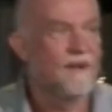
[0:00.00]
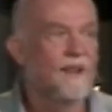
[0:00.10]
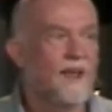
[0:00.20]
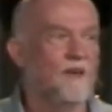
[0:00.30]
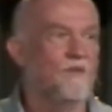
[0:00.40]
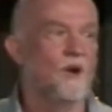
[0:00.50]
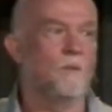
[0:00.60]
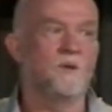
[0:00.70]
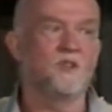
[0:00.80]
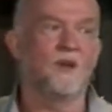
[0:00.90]
every
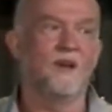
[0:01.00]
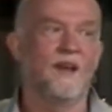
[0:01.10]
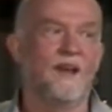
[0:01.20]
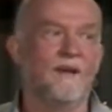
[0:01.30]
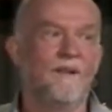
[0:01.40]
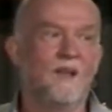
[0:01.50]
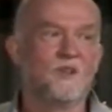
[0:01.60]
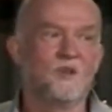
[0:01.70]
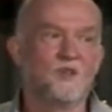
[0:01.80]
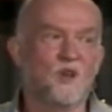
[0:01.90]
opportunity
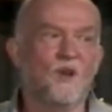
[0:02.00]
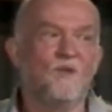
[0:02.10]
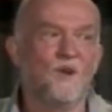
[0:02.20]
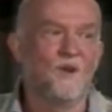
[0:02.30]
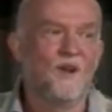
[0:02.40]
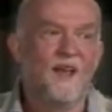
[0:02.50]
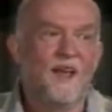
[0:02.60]
to serve you